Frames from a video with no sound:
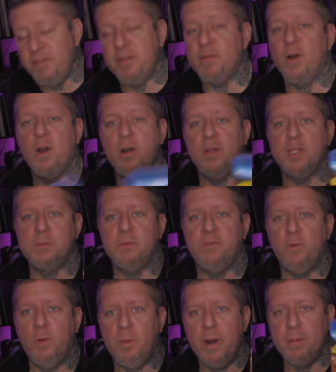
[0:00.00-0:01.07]
even heard of this
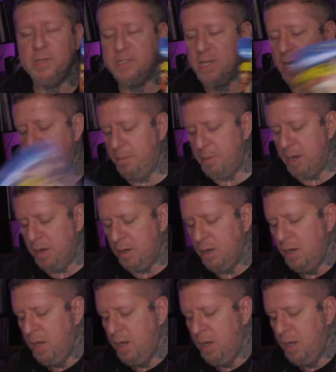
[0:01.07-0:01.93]
before, but I'm excited about it.